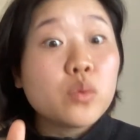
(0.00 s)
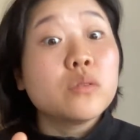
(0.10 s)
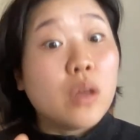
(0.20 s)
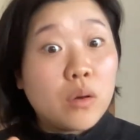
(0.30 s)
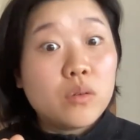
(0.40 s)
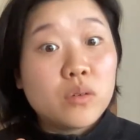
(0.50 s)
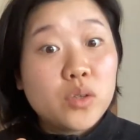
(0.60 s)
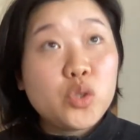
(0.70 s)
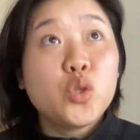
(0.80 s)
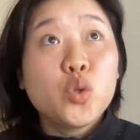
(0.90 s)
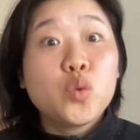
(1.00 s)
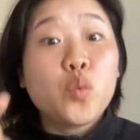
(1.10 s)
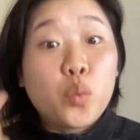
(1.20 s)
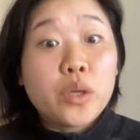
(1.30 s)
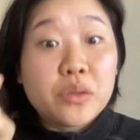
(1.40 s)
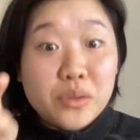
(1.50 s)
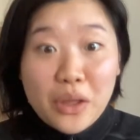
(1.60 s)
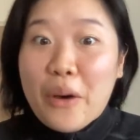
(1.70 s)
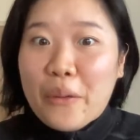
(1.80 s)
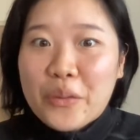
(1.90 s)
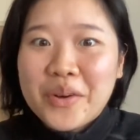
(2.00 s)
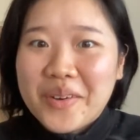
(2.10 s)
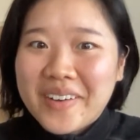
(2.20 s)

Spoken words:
will know. You will know.